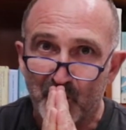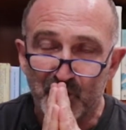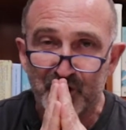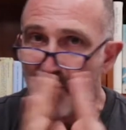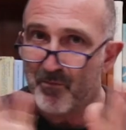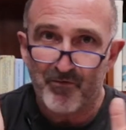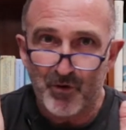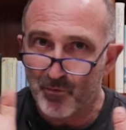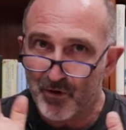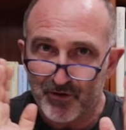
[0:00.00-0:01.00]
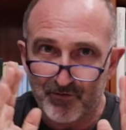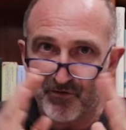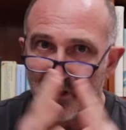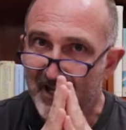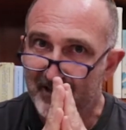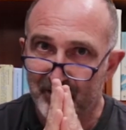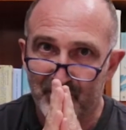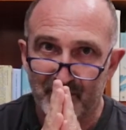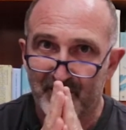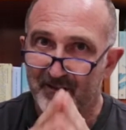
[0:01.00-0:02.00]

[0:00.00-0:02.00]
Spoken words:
some of the worst floods